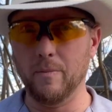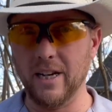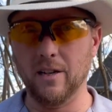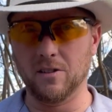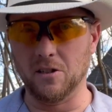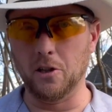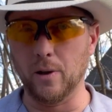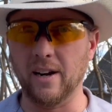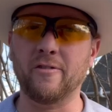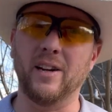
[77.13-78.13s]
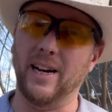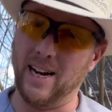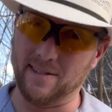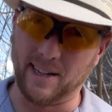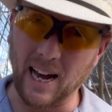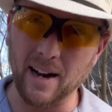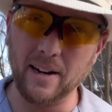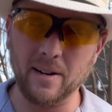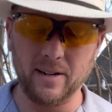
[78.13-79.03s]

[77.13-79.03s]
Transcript: be using 2F. It hasn't got here